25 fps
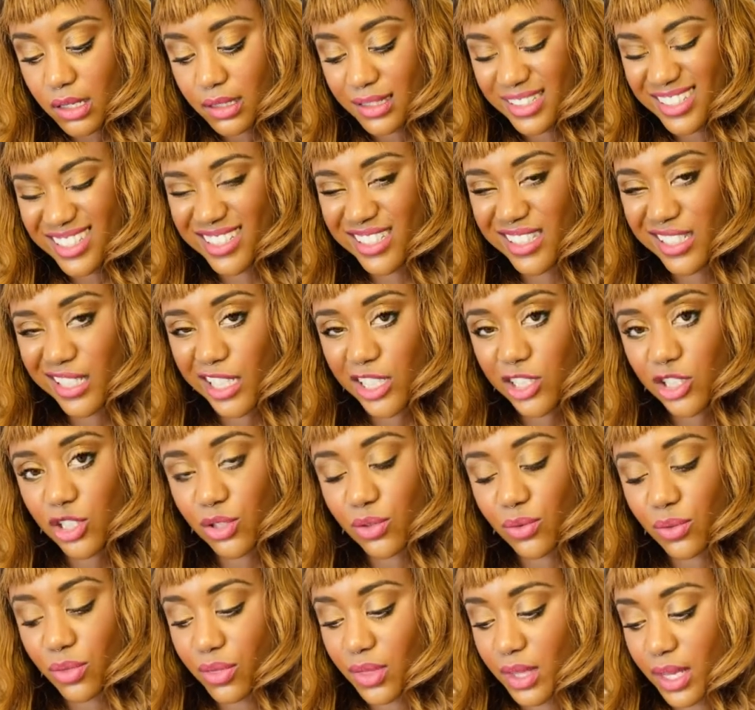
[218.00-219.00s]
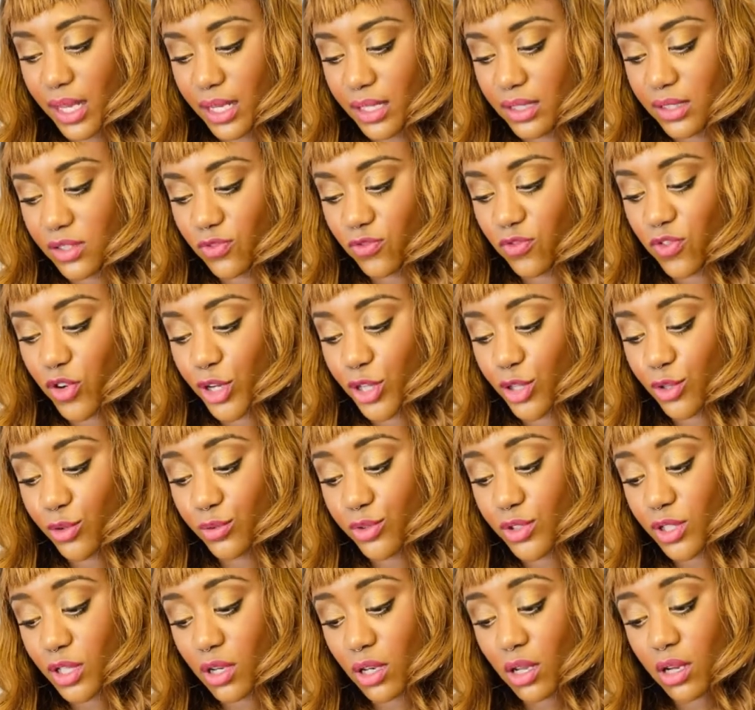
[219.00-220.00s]
to teach you things, for you
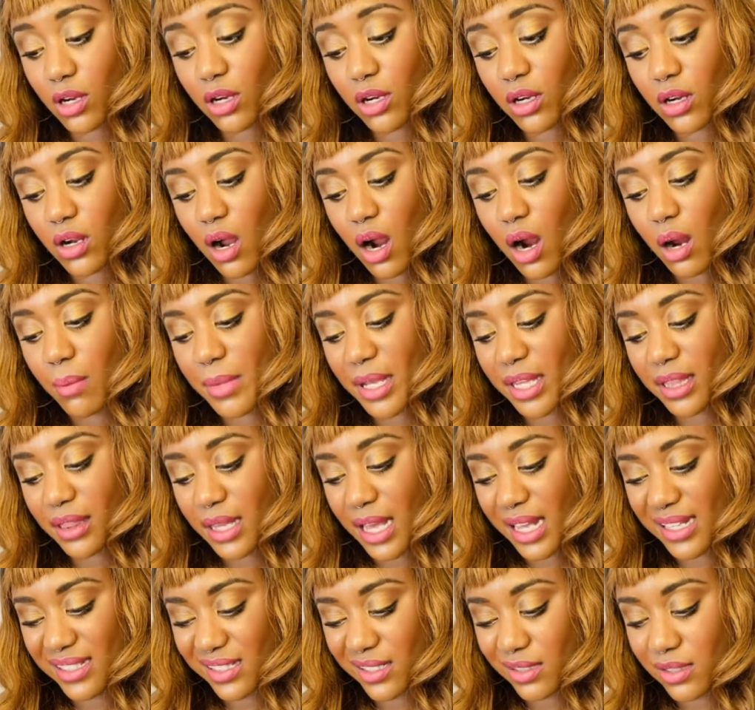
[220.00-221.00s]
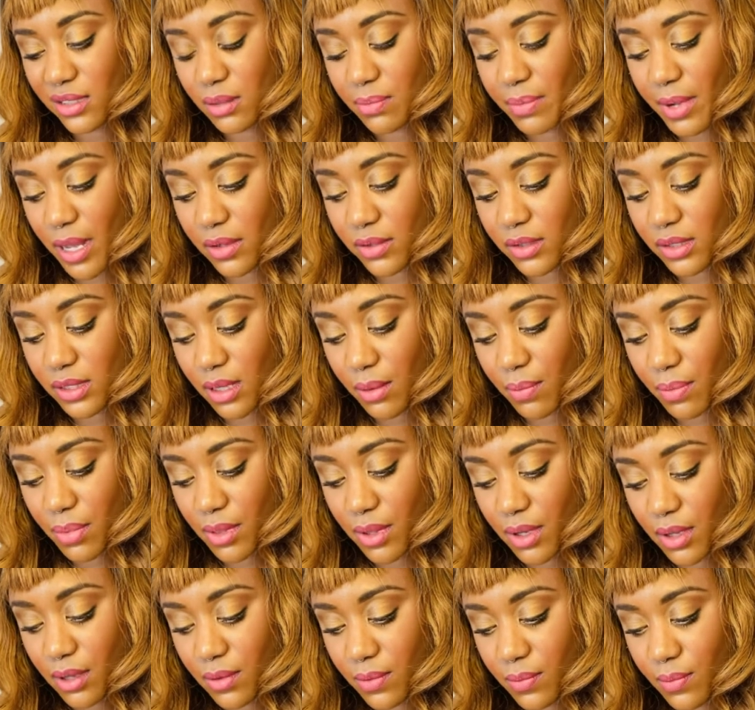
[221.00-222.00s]
to learn karmic lessons about
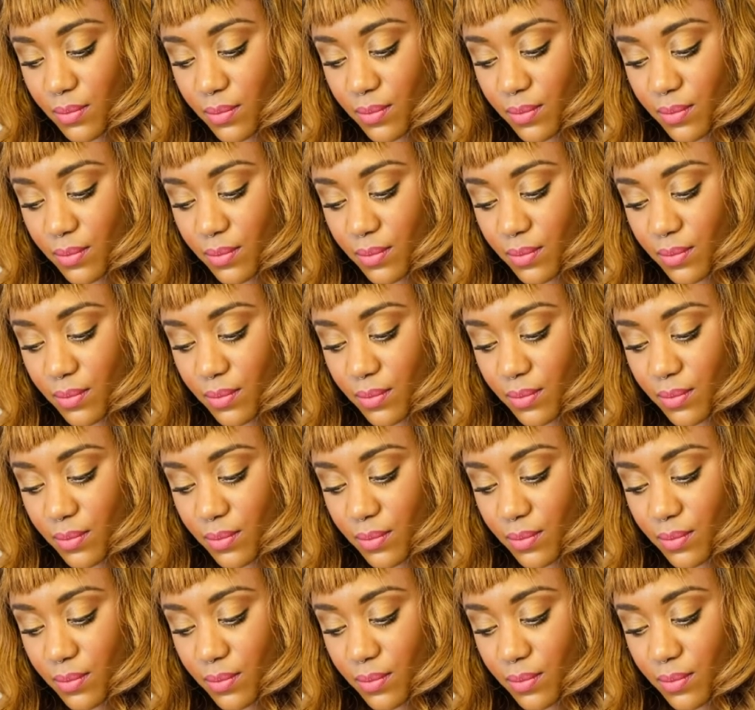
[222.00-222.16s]
something.